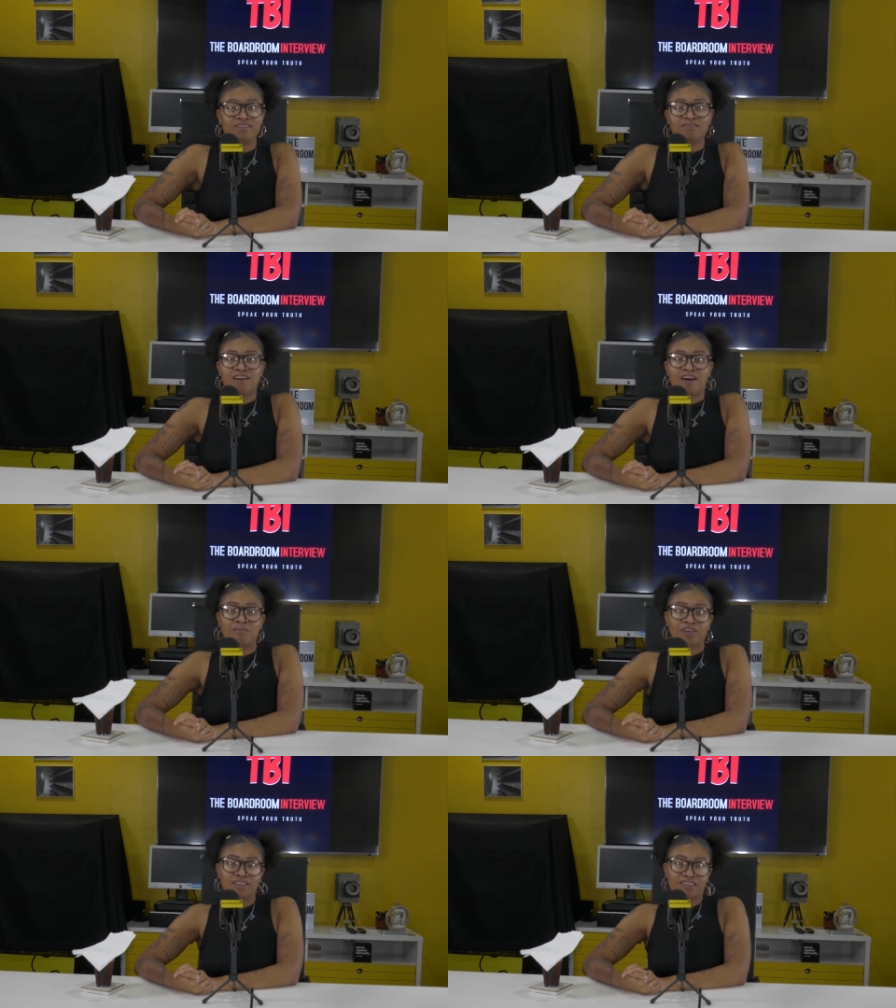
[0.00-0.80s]
You ever
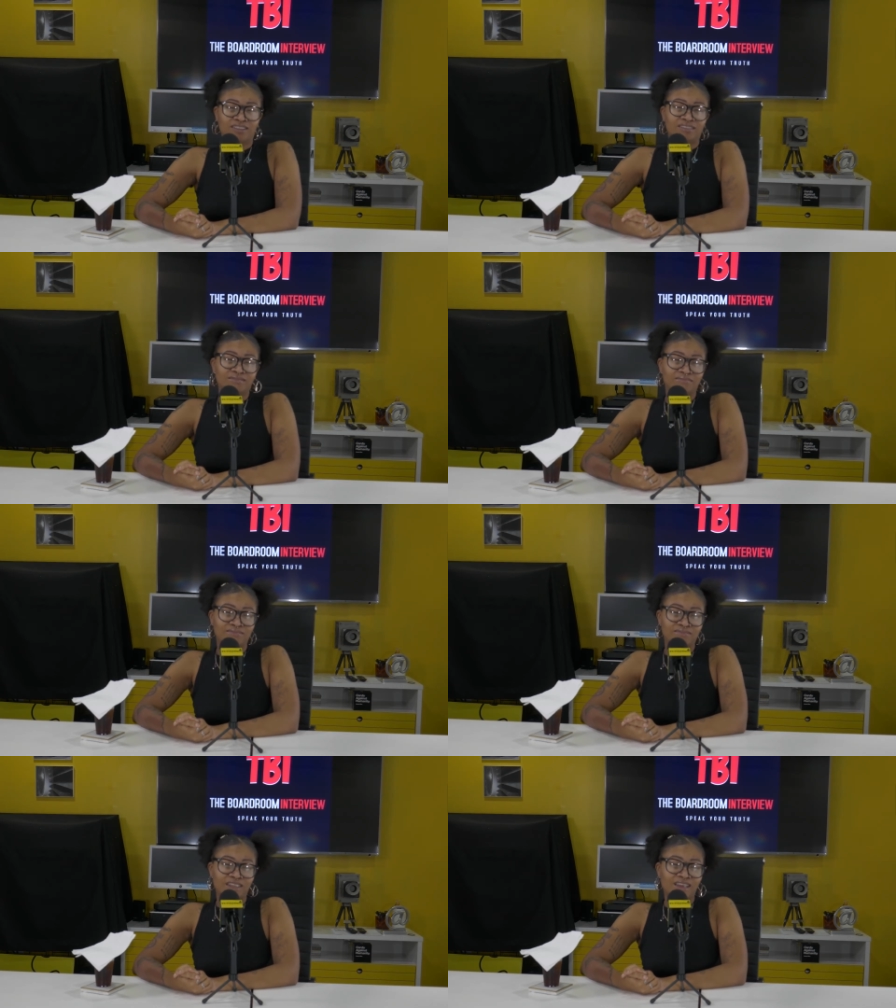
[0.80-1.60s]
stole a car or
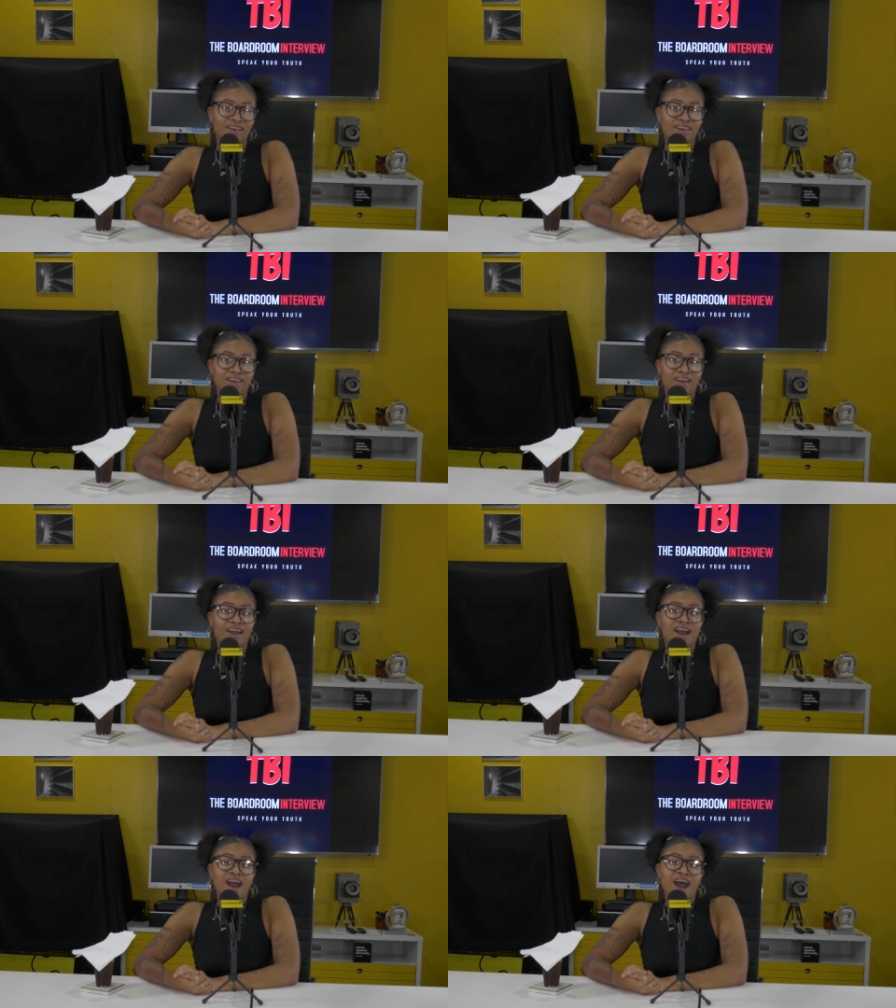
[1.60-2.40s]
something like that?
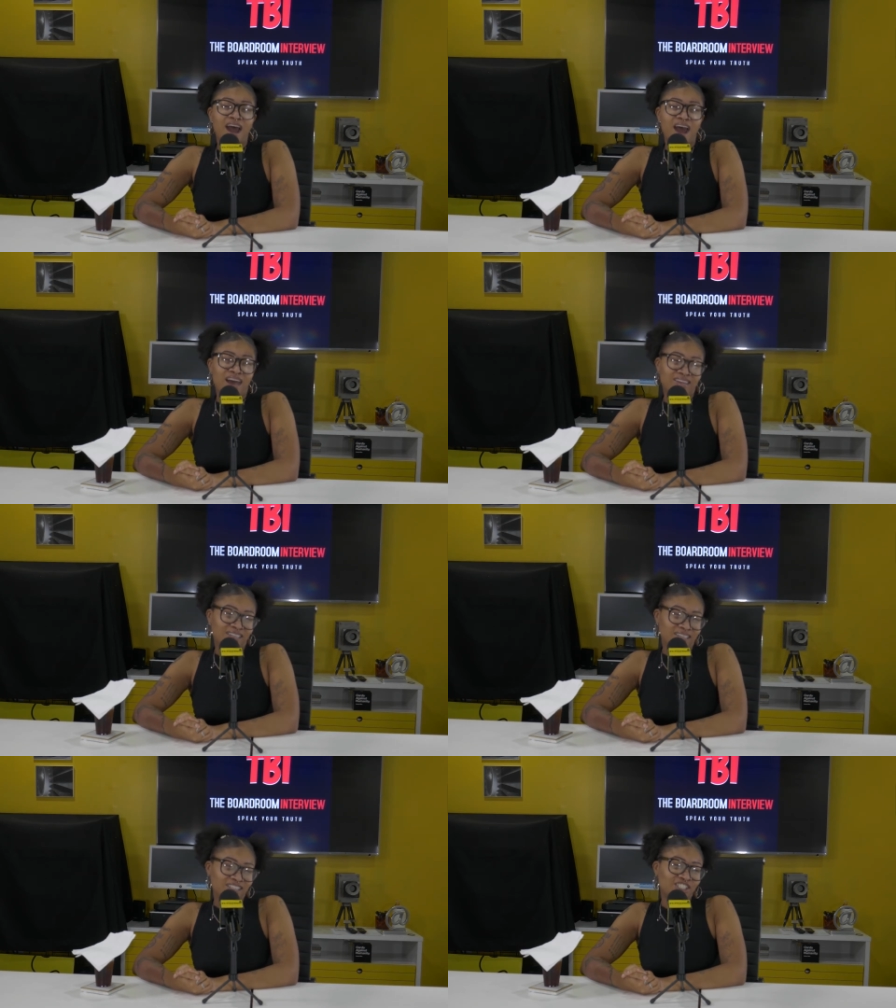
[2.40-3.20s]
Uh, you look like a I
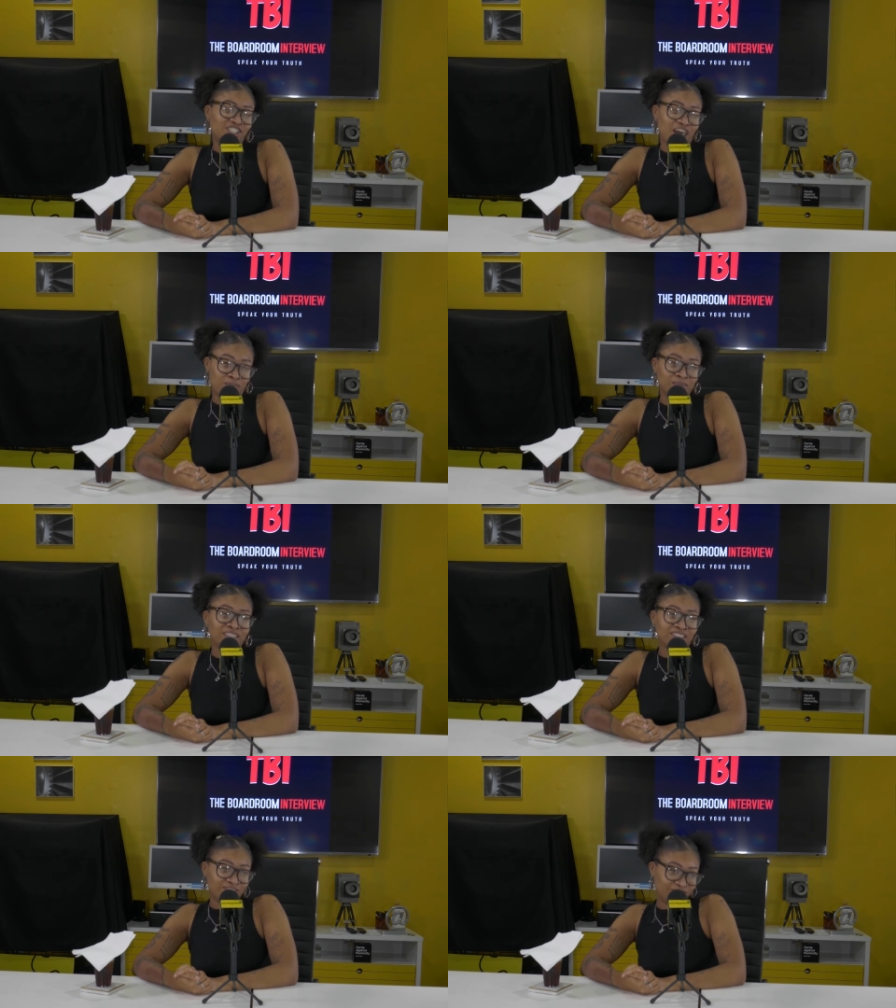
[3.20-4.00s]
car thief.
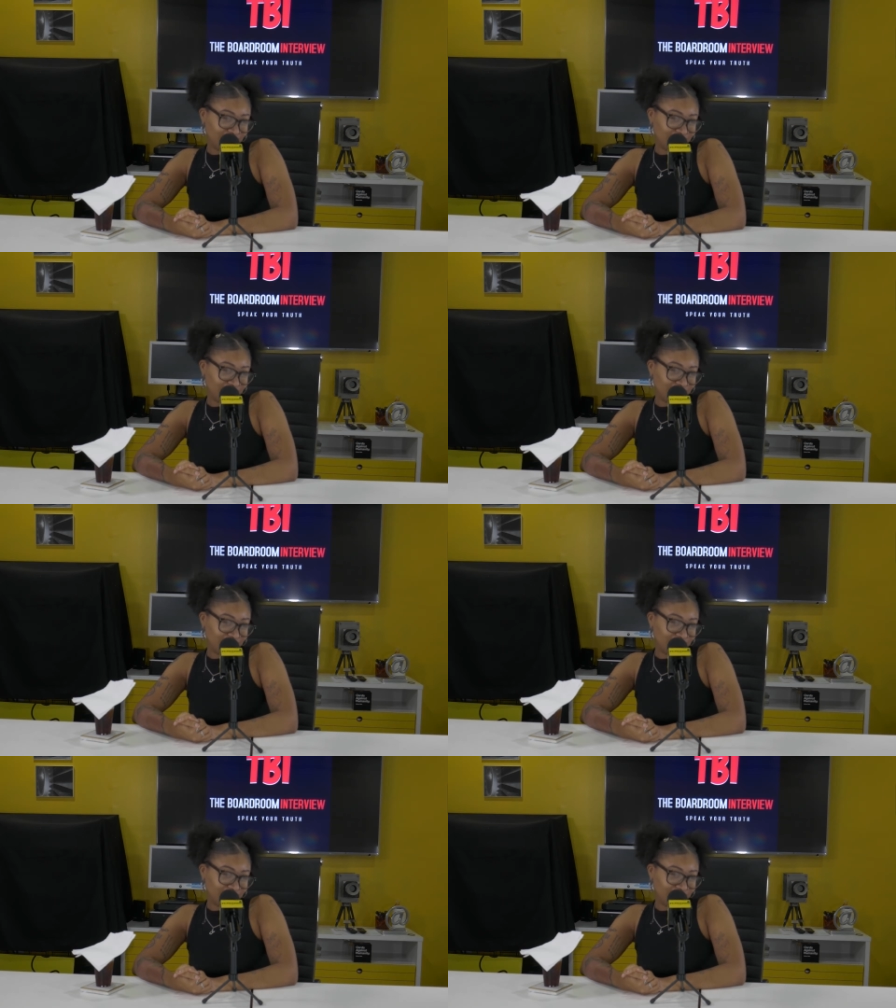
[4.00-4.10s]
Shoplift.